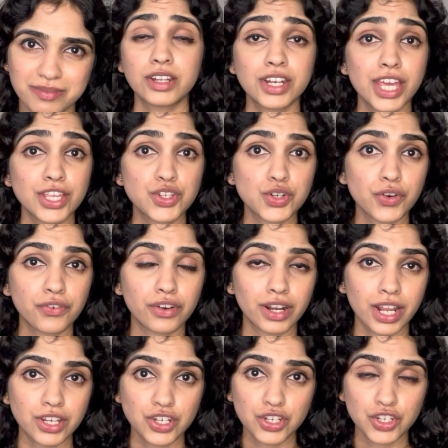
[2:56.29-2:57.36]
The nature of
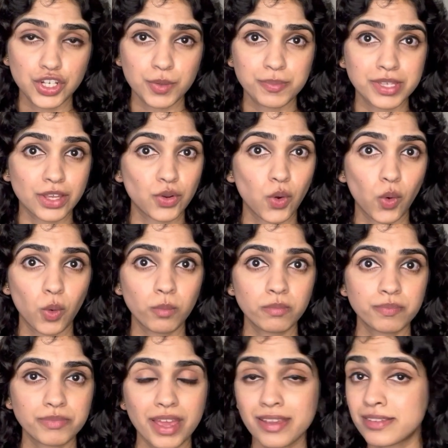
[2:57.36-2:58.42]
relationships at
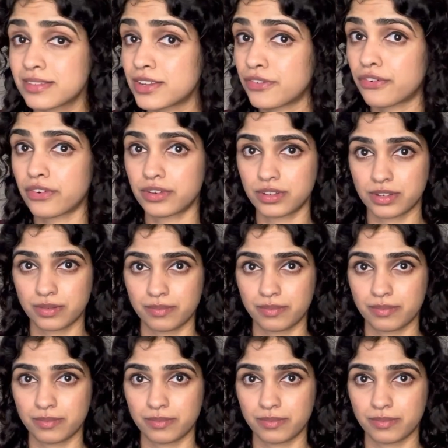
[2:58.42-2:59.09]
home is different.